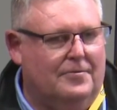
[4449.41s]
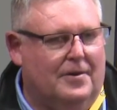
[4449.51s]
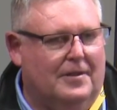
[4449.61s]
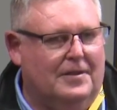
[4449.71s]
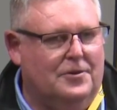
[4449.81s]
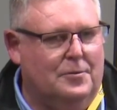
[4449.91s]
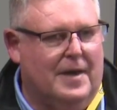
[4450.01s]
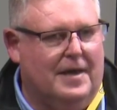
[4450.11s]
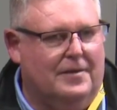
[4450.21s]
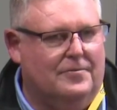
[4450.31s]
I'll let you
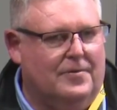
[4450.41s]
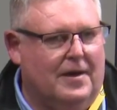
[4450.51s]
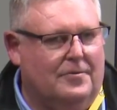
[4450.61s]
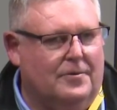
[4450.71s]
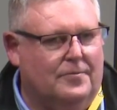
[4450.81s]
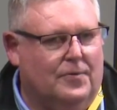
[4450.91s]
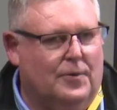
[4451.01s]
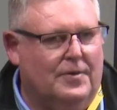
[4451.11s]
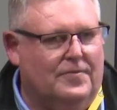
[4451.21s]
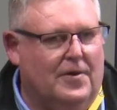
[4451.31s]
back in for 100.
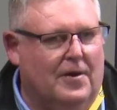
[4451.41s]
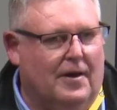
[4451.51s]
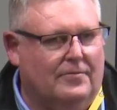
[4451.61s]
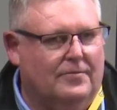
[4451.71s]
45.